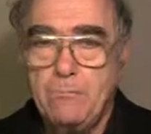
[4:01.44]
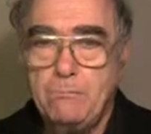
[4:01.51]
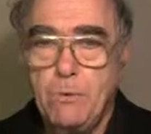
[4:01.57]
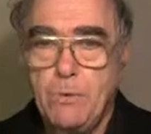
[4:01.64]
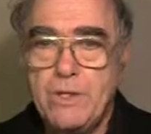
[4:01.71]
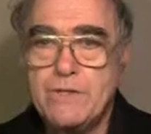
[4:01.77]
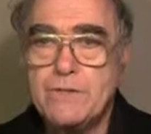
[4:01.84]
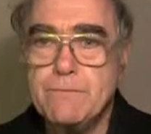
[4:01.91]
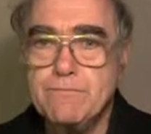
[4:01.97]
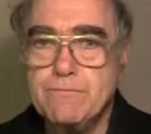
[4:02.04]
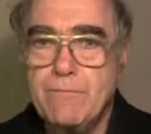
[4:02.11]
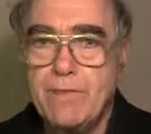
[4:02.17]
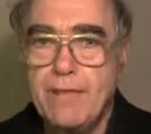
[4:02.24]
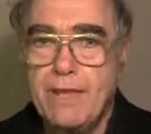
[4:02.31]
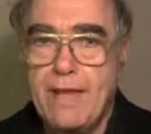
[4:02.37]

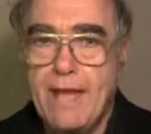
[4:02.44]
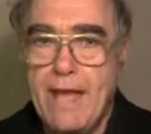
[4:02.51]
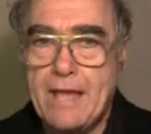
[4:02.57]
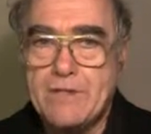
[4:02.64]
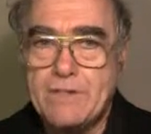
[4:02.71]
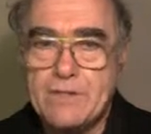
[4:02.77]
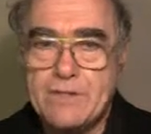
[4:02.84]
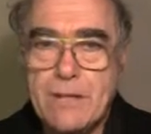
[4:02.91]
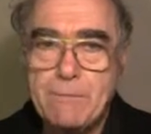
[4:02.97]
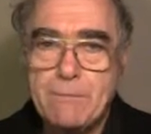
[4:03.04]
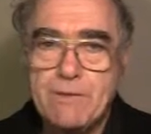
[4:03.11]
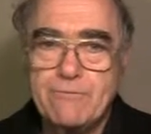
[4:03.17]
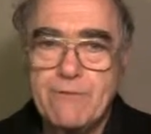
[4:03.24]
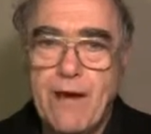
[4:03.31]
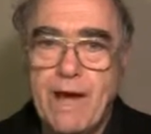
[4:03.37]
Buddhism, as
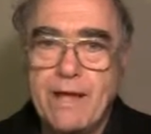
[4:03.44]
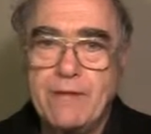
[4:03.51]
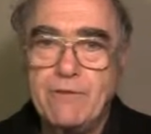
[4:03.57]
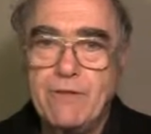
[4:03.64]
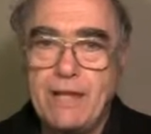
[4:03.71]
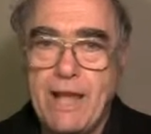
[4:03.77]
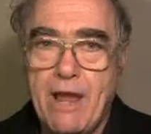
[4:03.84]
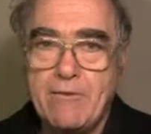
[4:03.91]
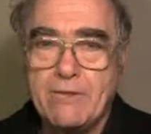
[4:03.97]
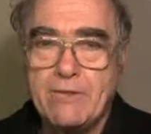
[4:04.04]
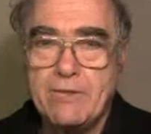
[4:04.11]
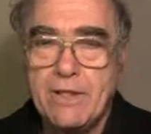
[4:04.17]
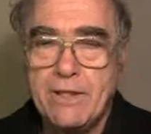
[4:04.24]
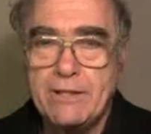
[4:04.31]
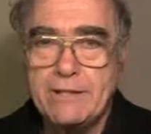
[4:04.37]
exemplified in the
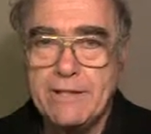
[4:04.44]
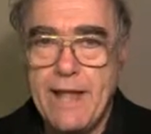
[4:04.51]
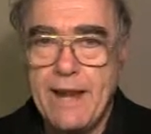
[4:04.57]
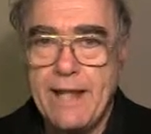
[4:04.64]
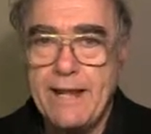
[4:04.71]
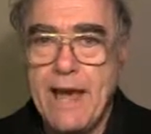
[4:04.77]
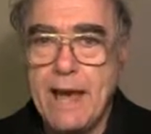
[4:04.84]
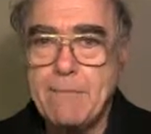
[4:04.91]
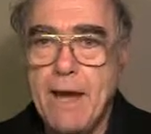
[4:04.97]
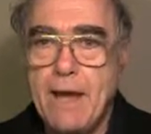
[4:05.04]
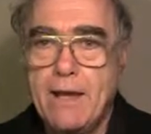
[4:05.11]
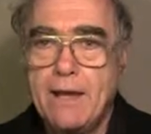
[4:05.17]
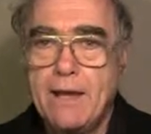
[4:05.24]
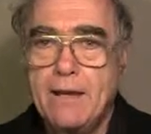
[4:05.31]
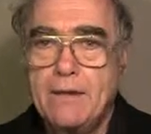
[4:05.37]
current Dalai
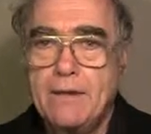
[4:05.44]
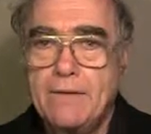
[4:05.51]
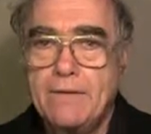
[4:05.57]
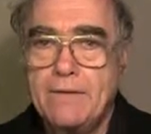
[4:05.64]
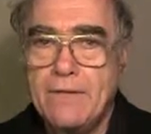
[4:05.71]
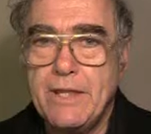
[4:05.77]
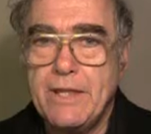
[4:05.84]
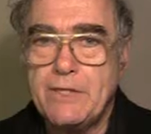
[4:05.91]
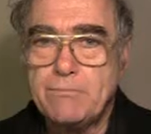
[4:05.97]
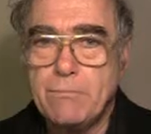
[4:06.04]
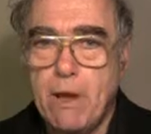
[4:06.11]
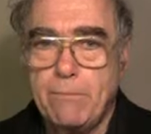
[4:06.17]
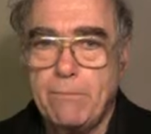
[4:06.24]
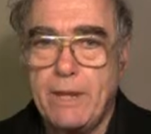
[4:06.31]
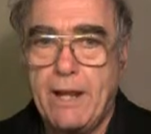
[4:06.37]
Lama, is
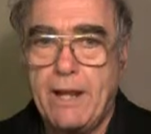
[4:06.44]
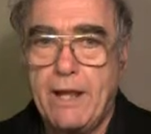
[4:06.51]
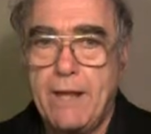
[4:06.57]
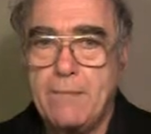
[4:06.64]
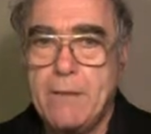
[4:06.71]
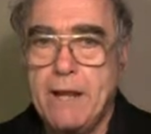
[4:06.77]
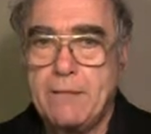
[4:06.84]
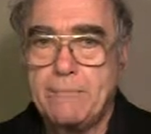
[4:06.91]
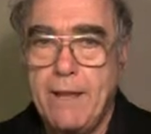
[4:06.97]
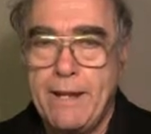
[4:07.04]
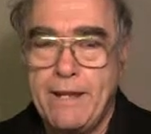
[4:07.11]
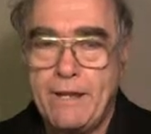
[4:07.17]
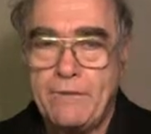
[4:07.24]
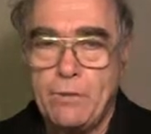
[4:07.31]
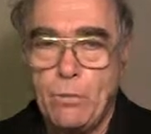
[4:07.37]
popular among
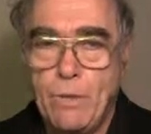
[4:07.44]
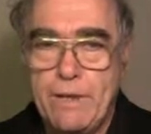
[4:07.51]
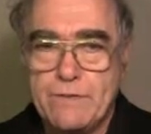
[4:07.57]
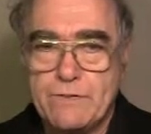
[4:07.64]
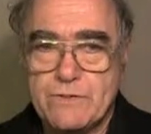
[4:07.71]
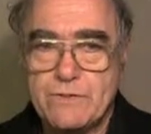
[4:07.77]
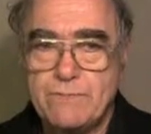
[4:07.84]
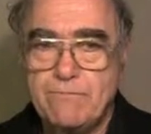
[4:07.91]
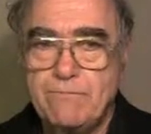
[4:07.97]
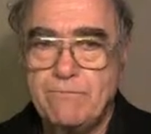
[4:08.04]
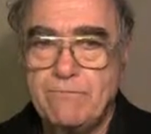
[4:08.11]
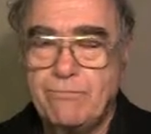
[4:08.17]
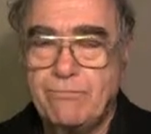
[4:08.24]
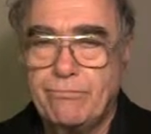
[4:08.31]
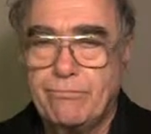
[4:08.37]
many in the West.
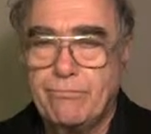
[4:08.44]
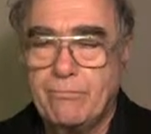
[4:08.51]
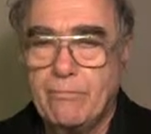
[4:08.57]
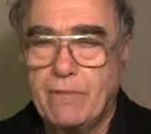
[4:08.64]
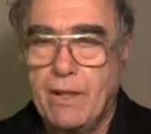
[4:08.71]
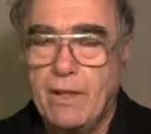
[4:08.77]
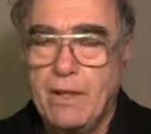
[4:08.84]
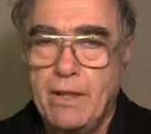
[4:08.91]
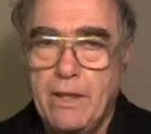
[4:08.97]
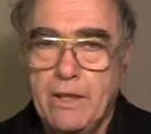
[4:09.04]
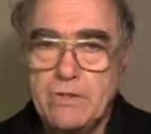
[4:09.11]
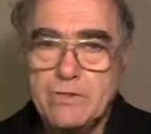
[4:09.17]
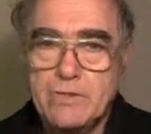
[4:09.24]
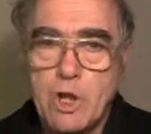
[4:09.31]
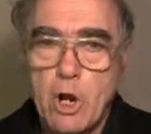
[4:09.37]

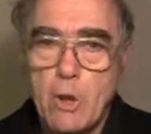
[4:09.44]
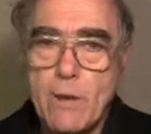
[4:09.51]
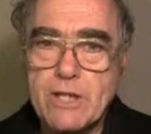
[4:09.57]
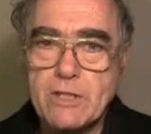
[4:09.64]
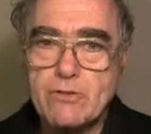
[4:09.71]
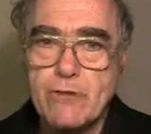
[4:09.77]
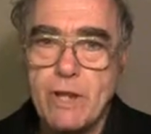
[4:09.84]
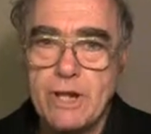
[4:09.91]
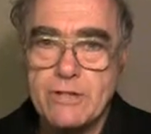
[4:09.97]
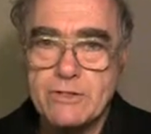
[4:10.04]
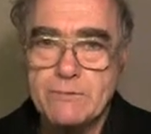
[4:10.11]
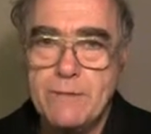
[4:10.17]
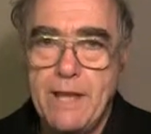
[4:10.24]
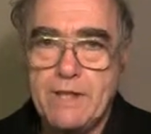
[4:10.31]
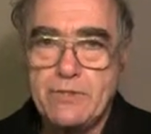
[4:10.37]

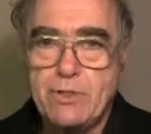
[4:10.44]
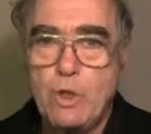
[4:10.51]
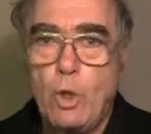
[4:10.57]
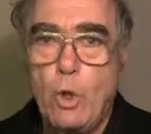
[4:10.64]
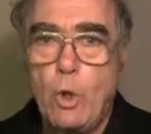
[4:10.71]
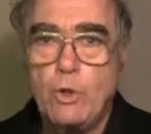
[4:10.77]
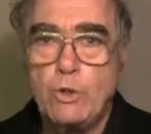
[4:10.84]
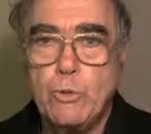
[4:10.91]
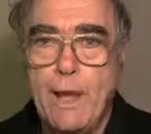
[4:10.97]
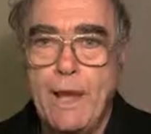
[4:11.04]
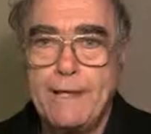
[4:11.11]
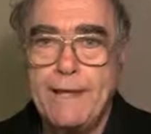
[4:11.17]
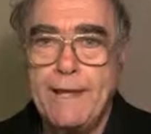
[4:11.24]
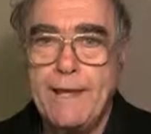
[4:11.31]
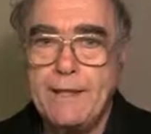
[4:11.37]
Zoroastrianism has endured to
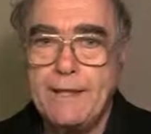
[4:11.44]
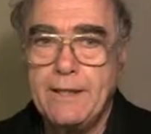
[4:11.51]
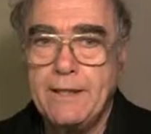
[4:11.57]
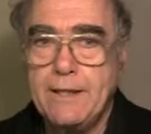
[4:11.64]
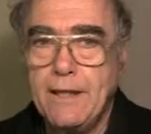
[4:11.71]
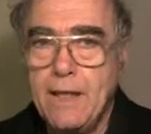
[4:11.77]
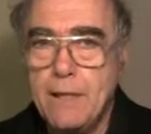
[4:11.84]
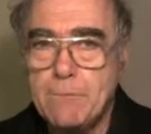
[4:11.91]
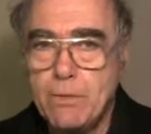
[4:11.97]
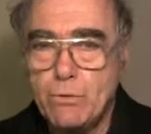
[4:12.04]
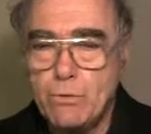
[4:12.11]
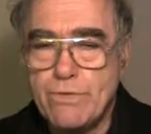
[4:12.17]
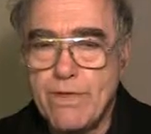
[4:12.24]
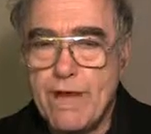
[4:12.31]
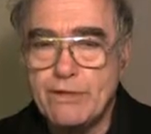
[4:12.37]
our day, but
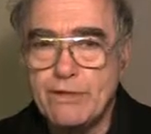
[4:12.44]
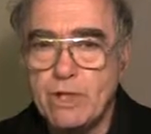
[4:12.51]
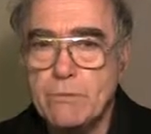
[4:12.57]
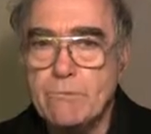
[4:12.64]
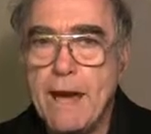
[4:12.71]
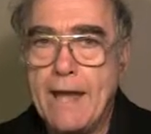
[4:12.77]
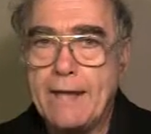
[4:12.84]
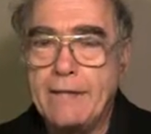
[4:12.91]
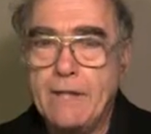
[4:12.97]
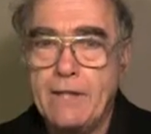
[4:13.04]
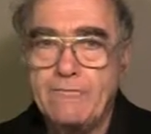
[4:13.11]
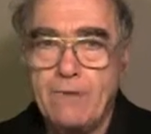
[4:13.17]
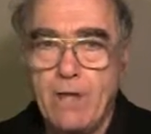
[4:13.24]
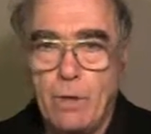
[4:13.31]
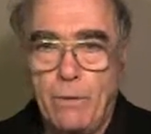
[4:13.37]
without a
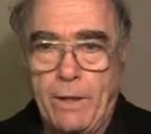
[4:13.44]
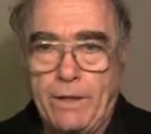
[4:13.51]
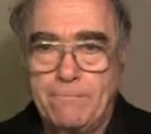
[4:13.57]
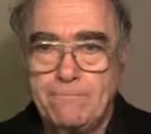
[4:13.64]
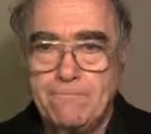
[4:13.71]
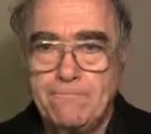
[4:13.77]
commanding following.